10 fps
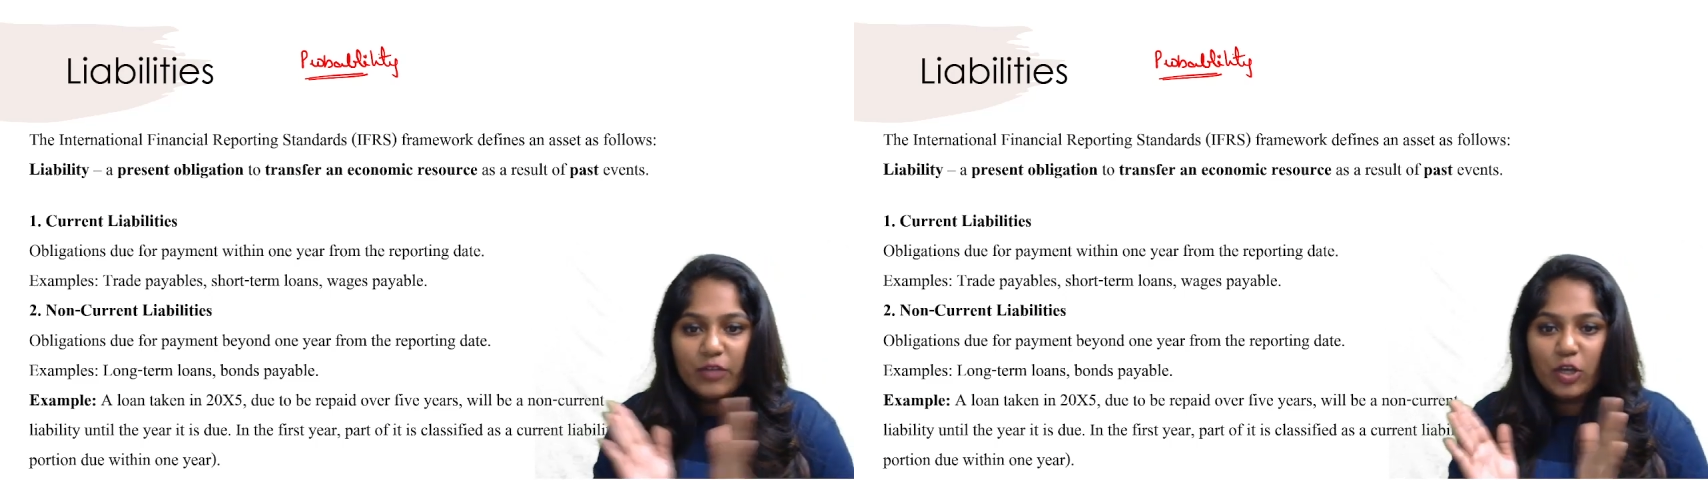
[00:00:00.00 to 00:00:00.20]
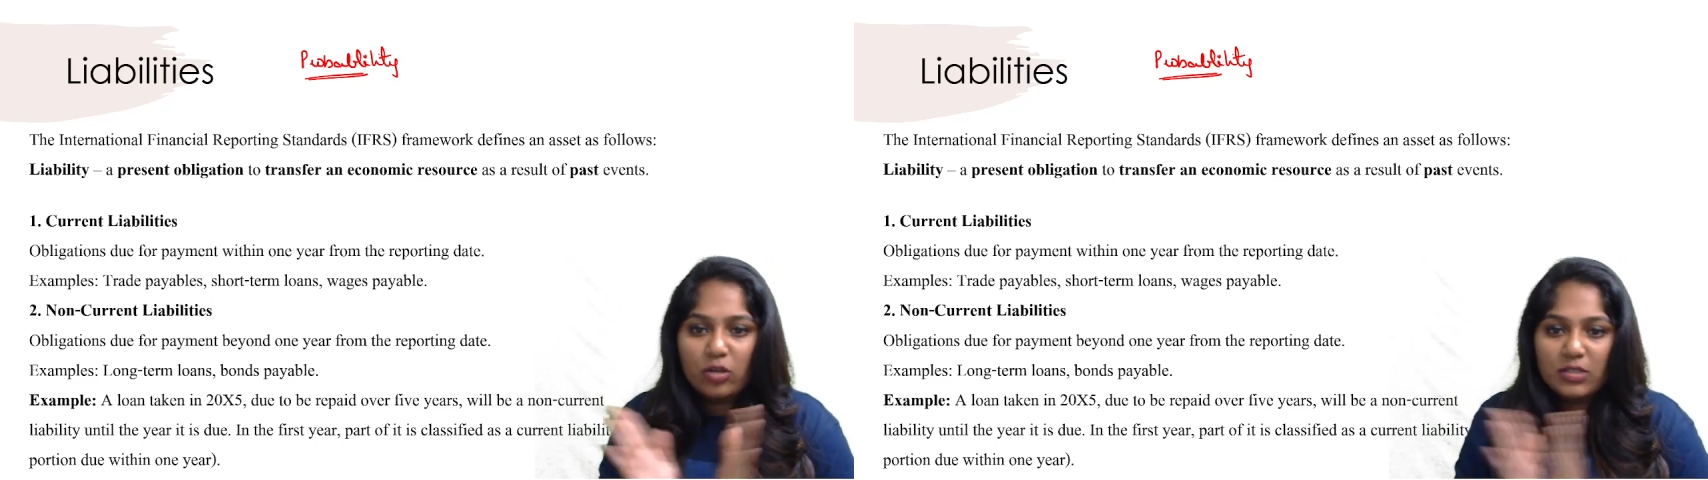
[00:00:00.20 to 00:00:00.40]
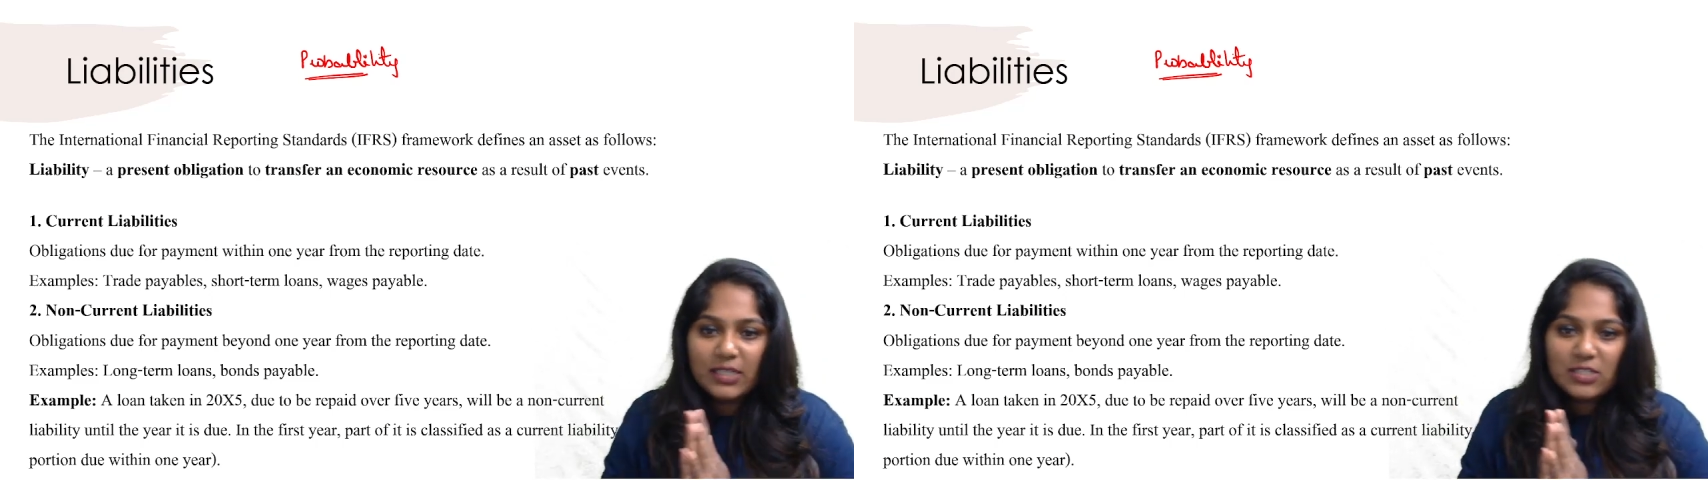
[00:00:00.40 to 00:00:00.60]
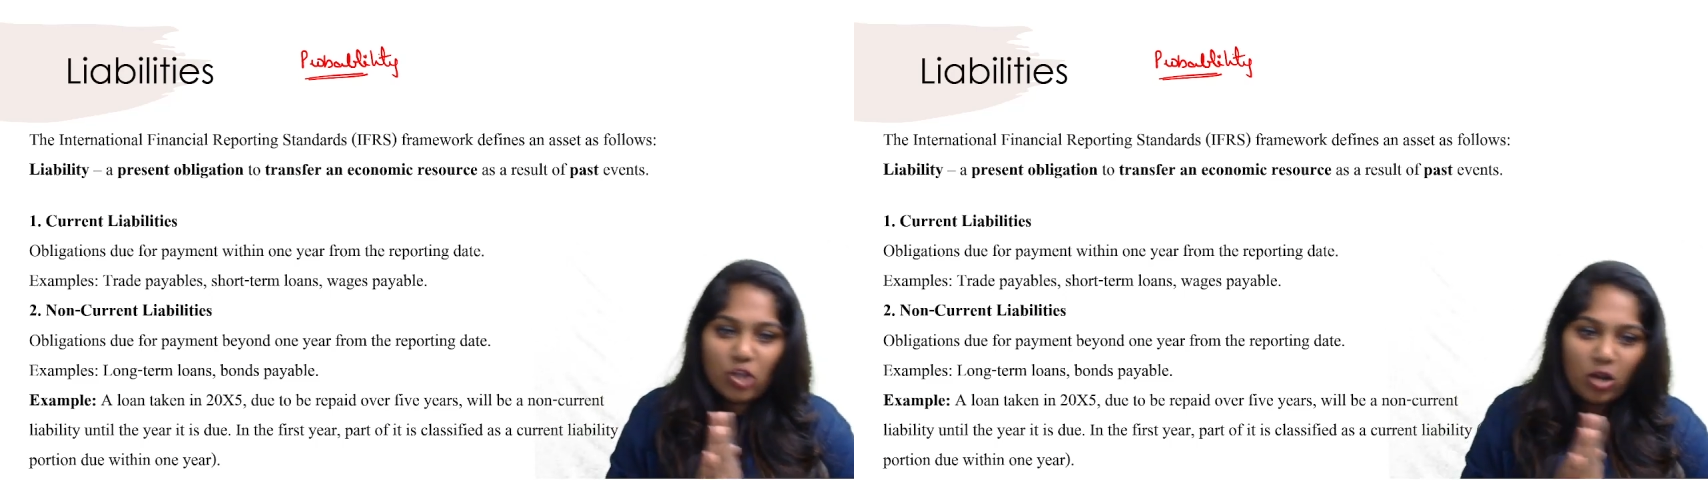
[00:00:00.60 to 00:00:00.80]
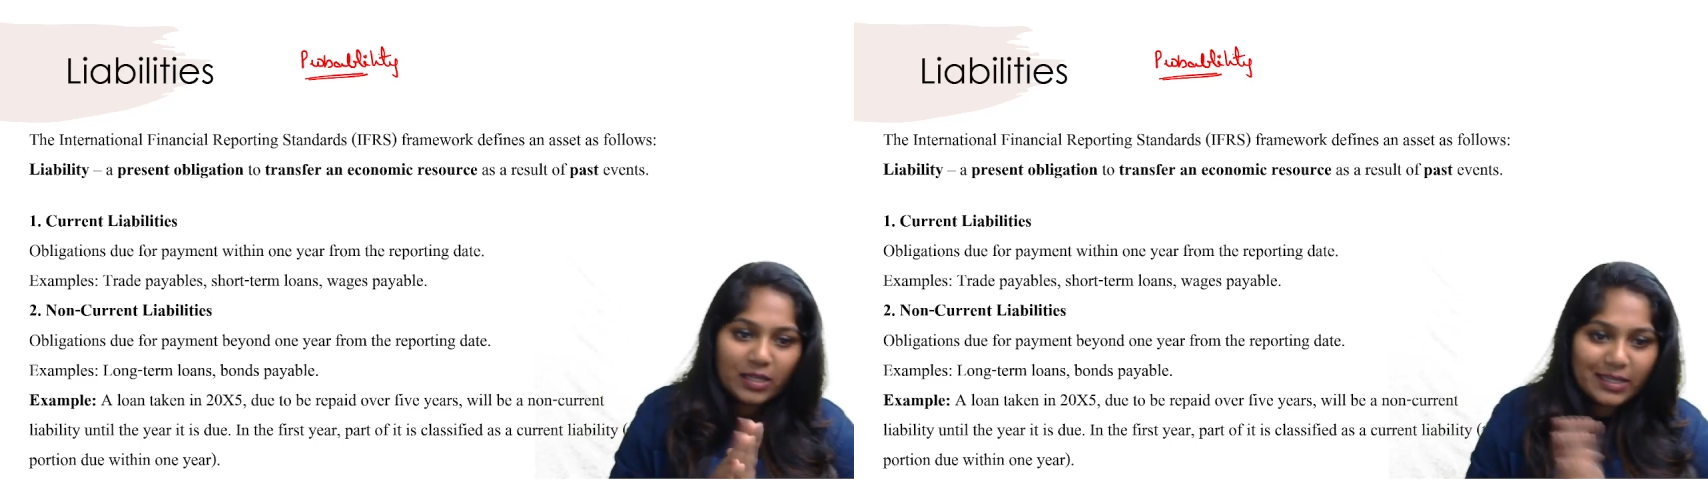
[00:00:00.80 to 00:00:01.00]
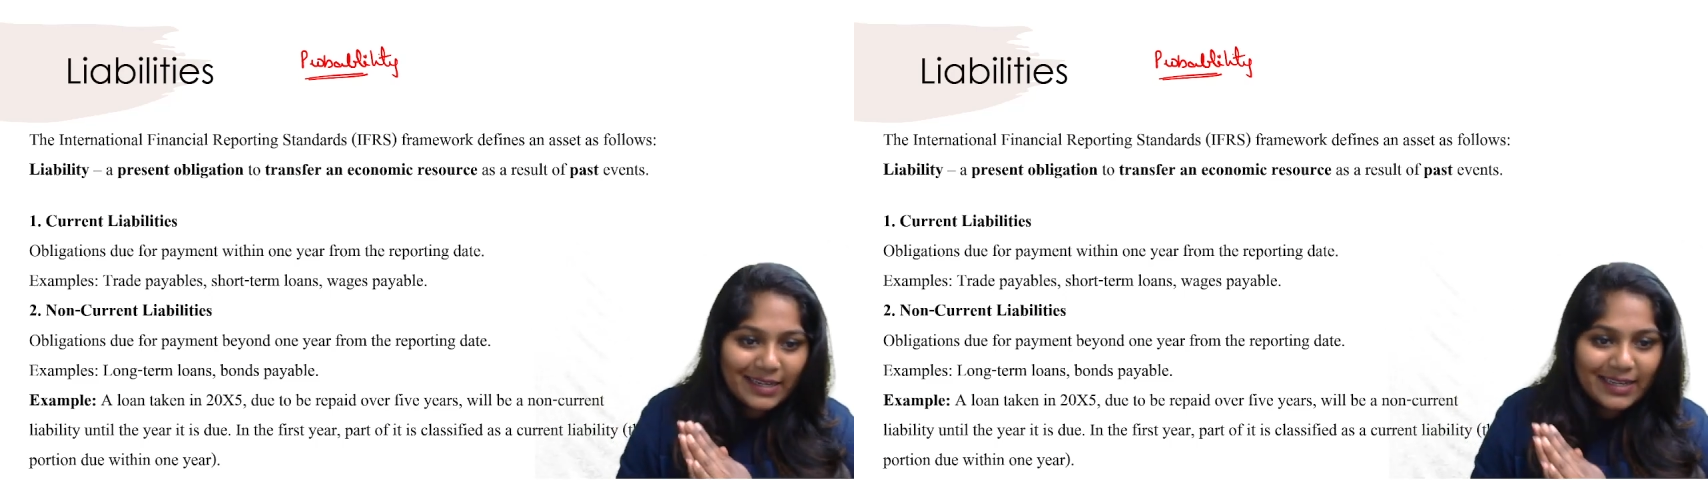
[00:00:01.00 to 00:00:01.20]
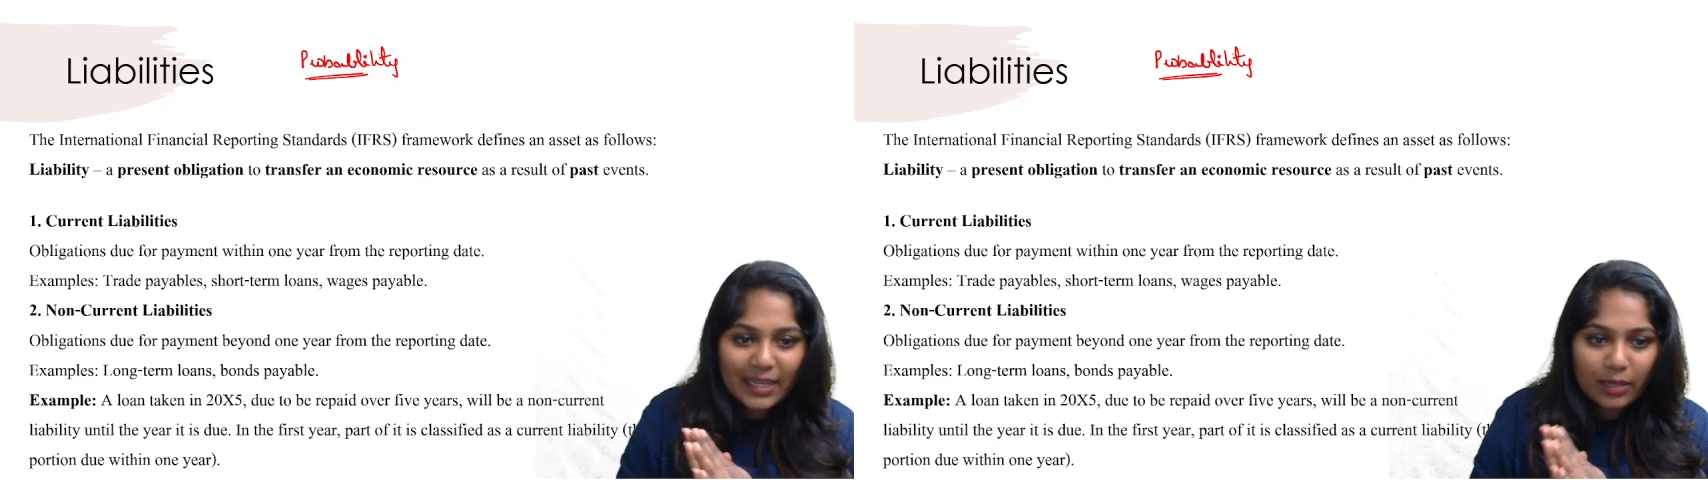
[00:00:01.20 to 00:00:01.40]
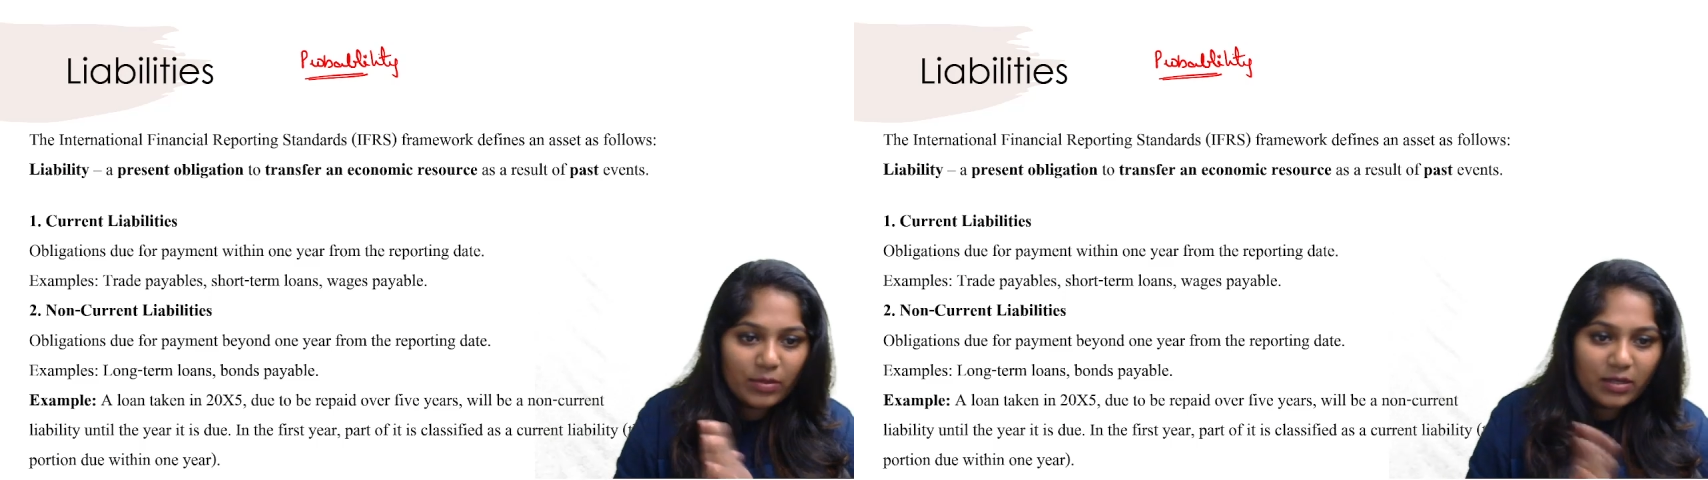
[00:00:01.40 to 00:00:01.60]
we call it as non-current
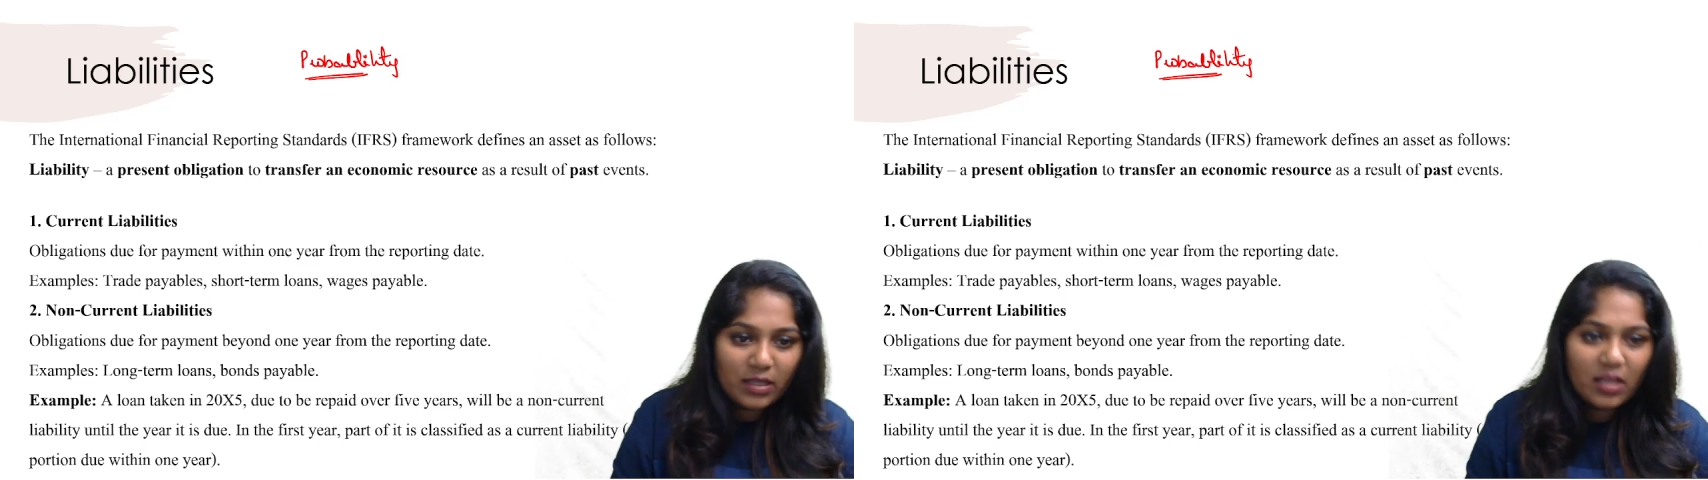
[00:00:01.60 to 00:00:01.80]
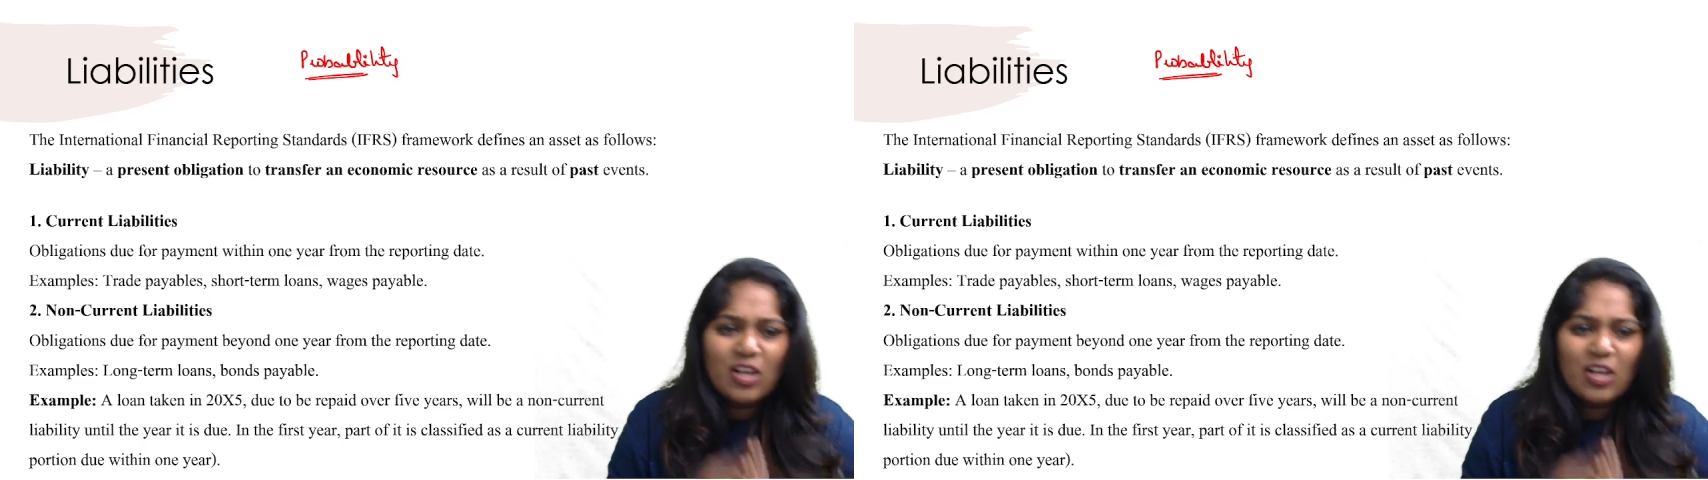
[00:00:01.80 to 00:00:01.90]
liability.